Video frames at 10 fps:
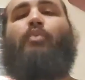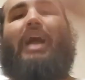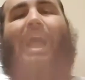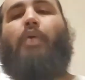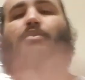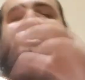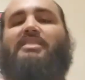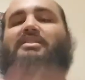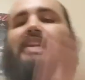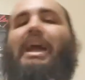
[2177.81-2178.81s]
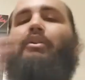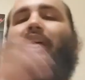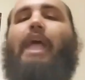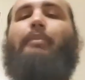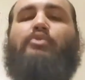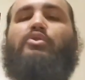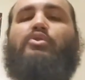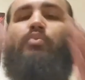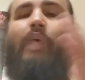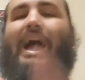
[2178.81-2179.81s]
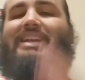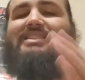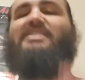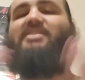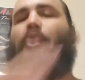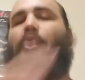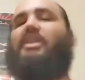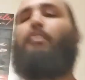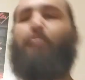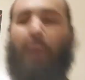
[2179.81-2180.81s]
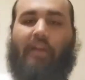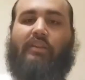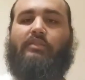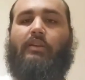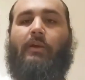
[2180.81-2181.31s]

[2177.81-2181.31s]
well, how was this allowed to happen to us? Why is this curse come upon us?